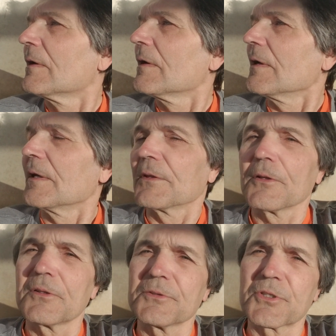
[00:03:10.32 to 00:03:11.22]
and the
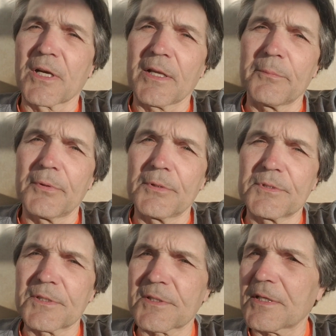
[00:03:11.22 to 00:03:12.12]
little John birds,
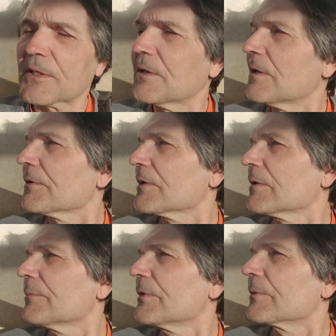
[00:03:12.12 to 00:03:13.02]
as I call
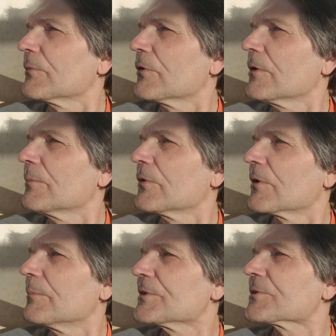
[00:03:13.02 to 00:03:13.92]
them. But more and more,
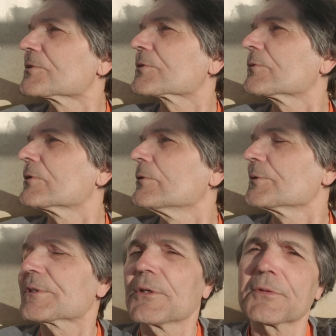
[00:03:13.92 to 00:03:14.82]
Mr. Squirrel
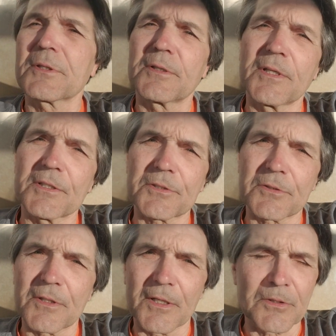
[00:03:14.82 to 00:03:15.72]
was out there
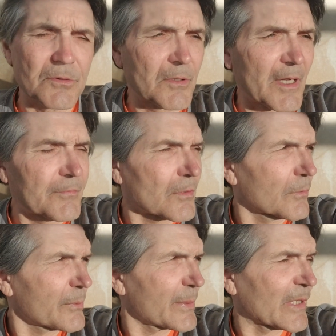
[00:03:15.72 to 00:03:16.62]
yesterday too after we
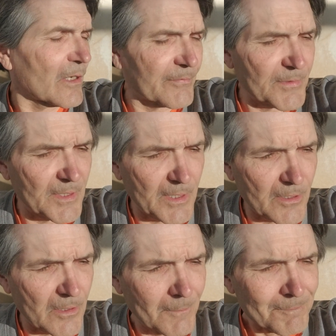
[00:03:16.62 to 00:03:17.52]
went off the
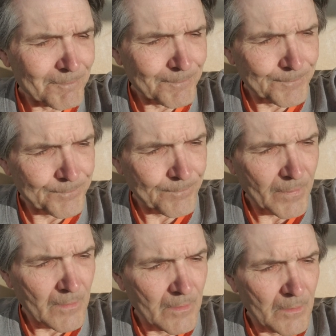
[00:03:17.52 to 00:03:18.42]
air.
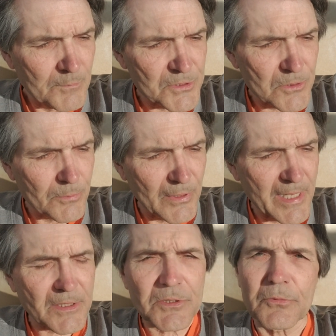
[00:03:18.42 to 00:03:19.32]
Mr.
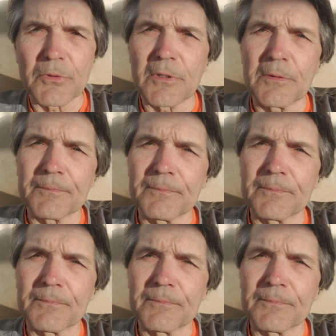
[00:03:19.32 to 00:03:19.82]
Black Squirrel.